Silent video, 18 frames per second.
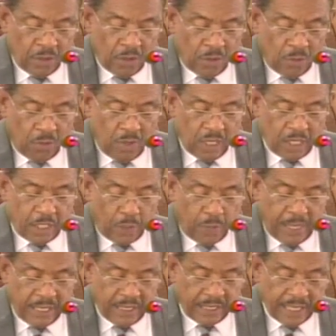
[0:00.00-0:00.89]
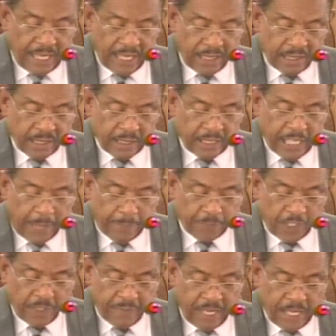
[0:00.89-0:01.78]
Were Quintus
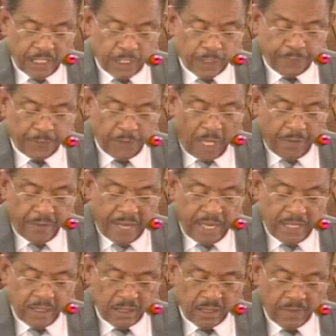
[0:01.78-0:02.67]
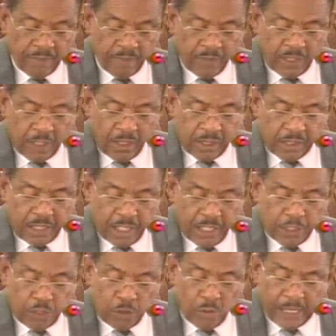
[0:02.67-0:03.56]
Septimus Florens
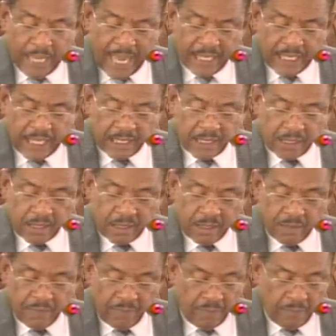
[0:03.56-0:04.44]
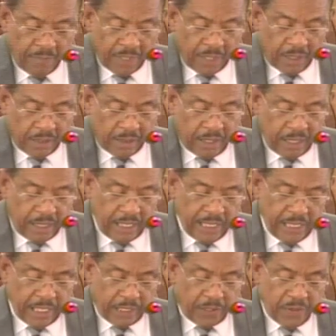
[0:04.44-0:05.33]
Tertullianus, the
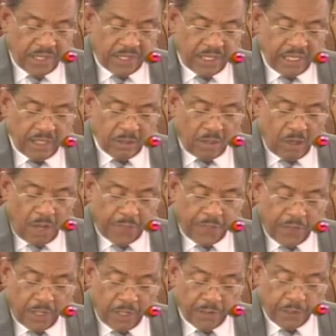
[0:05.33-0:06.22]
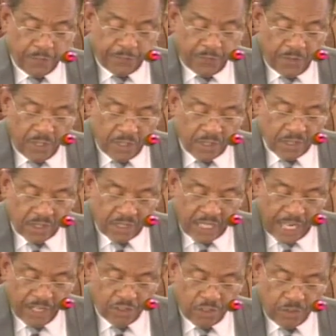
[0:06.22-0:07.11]
early Christian author of the first
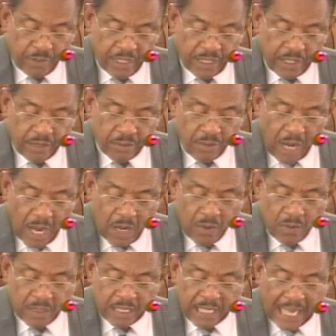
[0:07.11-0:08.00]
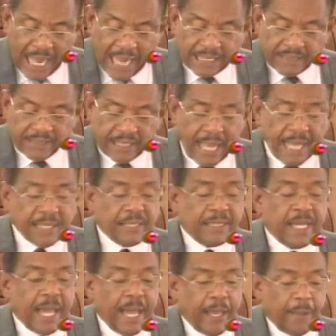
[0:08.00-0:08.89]
century, around at
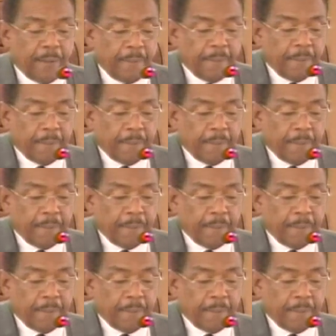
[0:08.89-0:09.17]
that time,